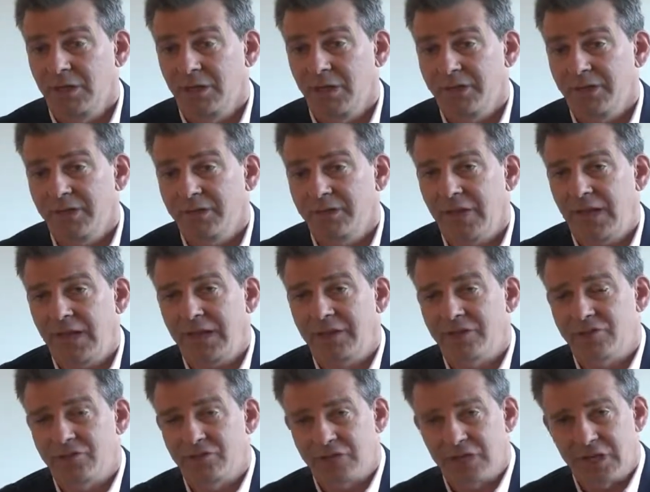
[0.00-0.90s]
I think the
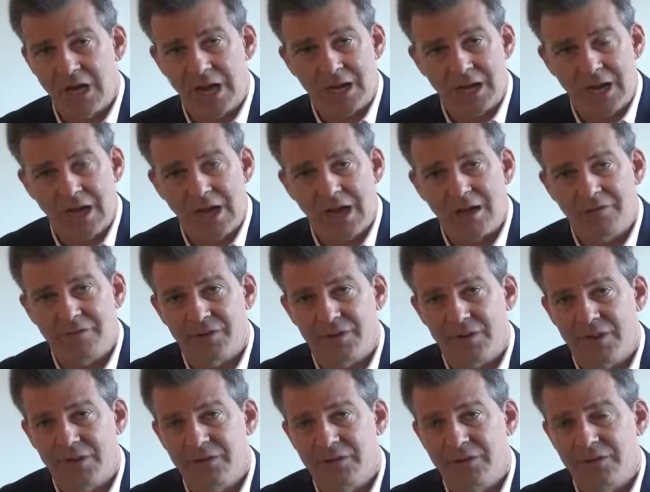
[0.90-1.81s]
answer is kind of
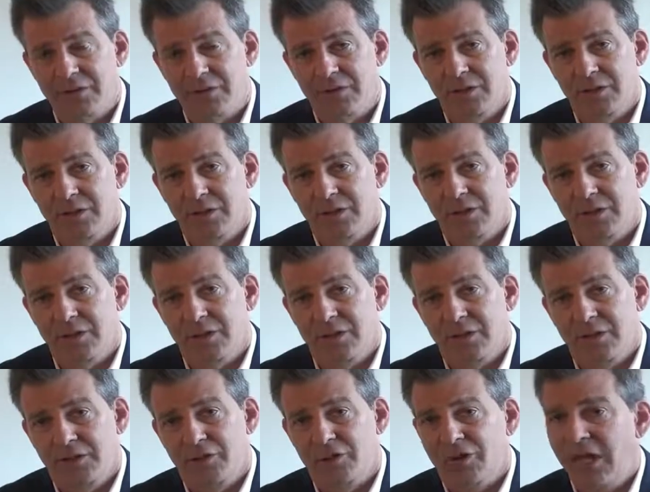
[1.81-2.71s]
obvious.
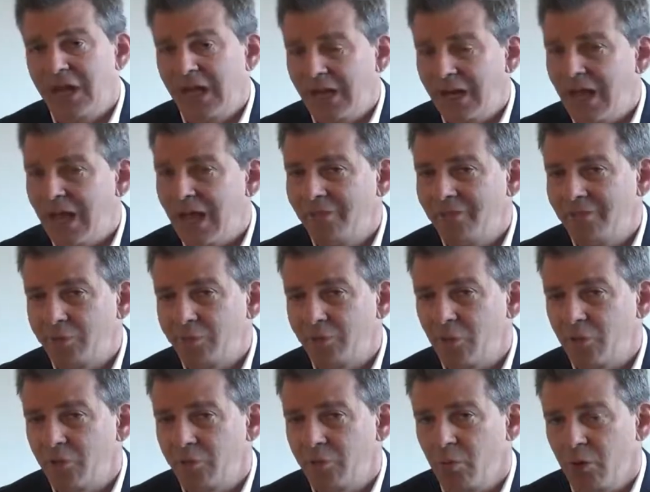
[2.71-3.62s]
You can't have it
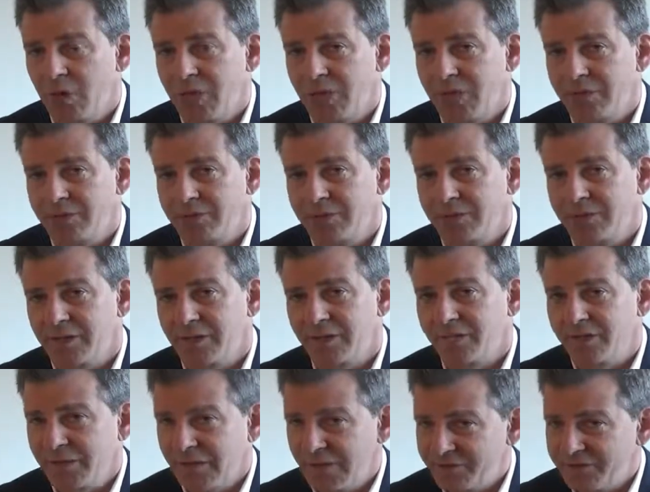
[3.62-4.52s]
both ways.
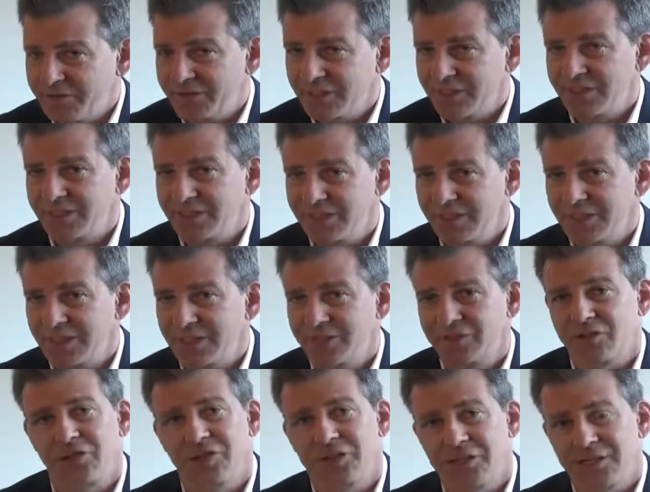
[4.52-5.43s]
If the FCC
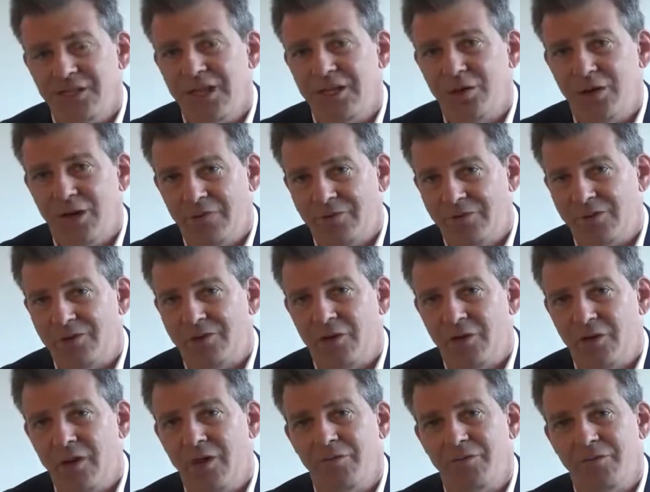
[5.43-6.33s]
is going to say you have to
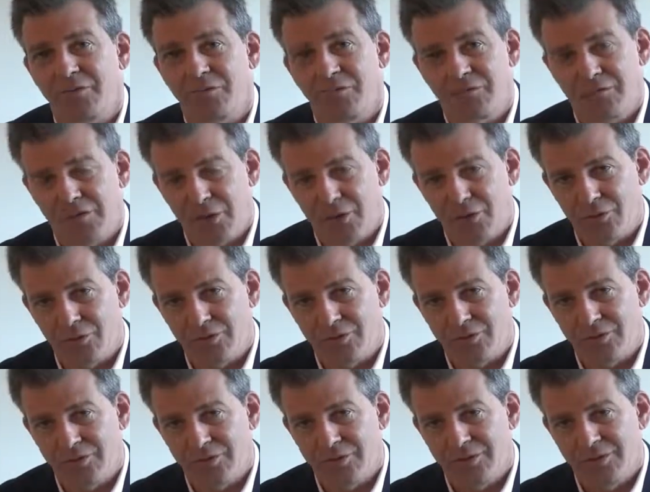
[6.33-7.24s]
turn off your
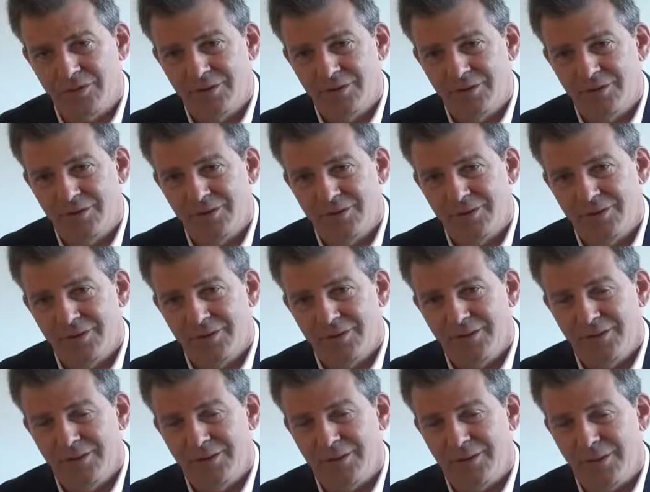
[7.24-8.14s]
phone
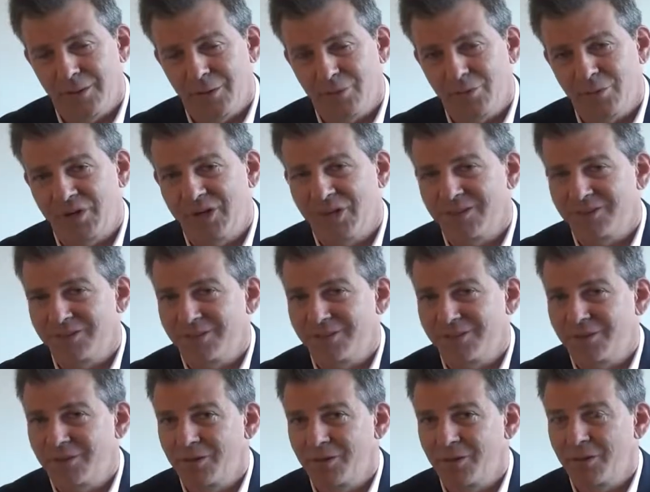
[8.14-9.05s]
because
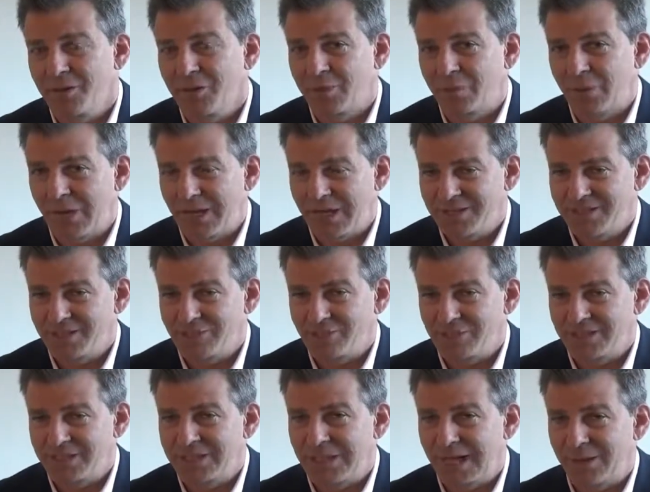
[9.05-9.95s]
it could
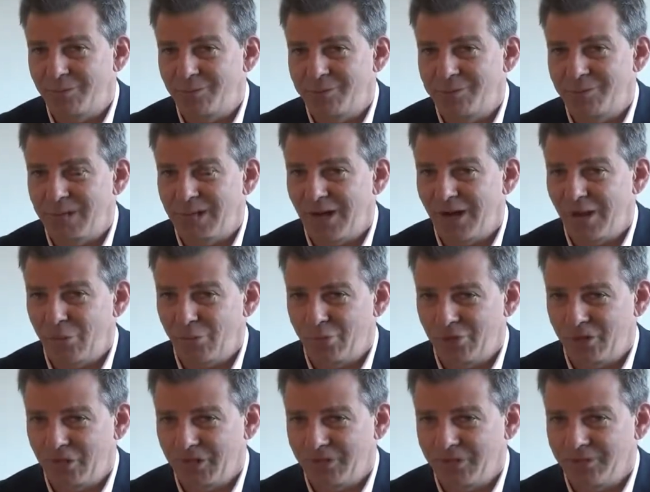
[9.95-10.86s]
possibly damage the
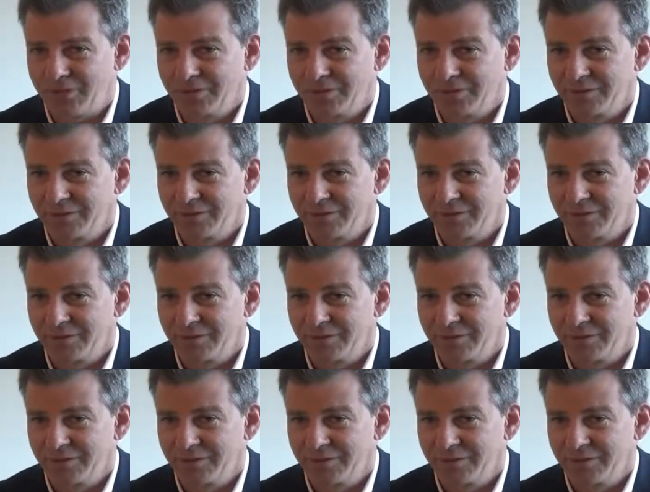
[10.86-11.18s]
airplane,